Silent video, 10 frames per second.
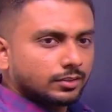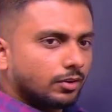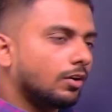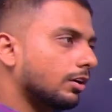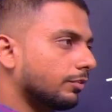
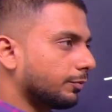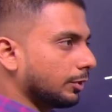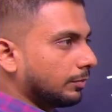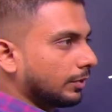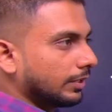or
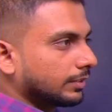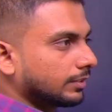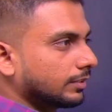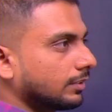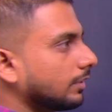football.
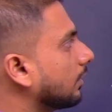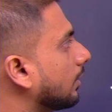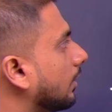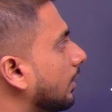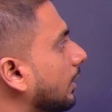
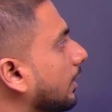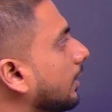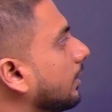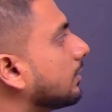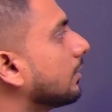The earlier
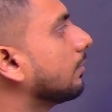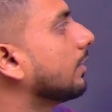condition